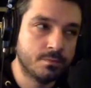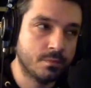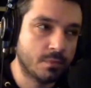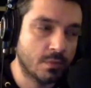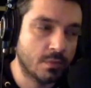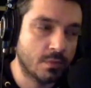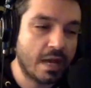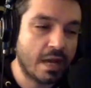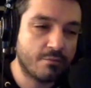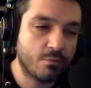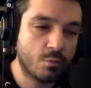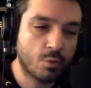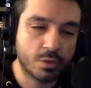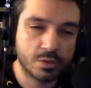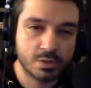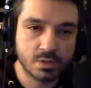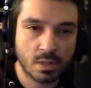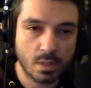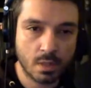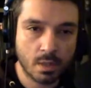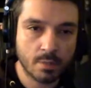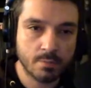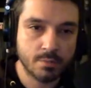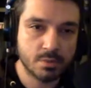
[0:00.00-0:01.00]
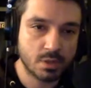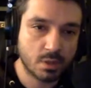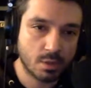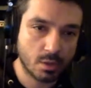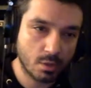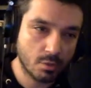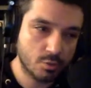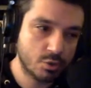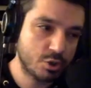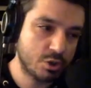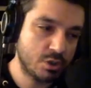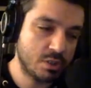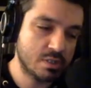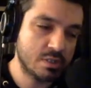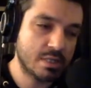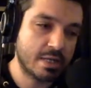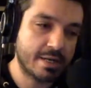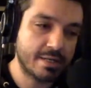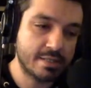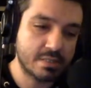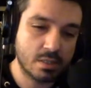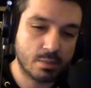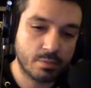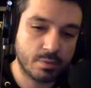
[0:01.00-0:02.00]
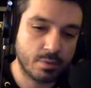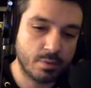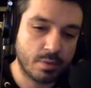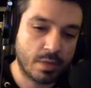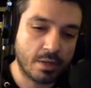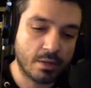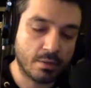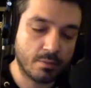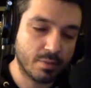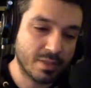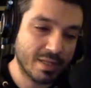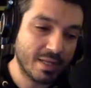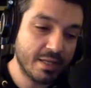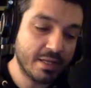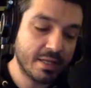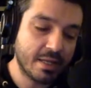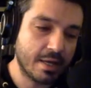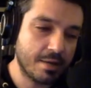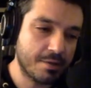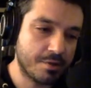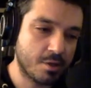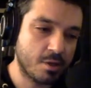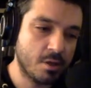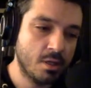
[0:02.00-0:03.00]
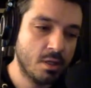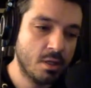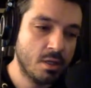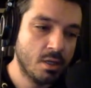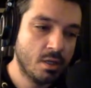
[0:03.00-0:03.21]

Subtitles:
have more time to coach these guys up and play together.